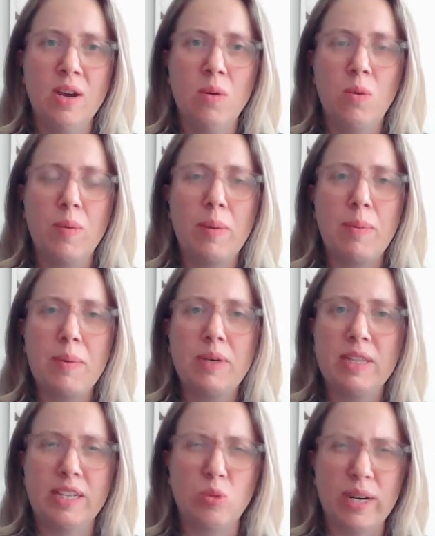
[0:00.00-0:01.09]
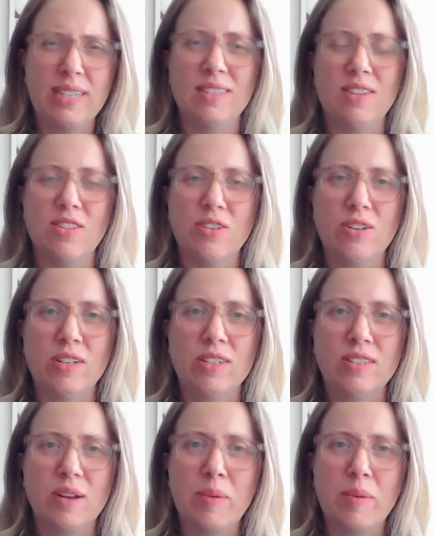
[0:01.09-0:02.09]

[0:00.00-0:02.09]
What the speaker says: What about people in their 20s and 30s?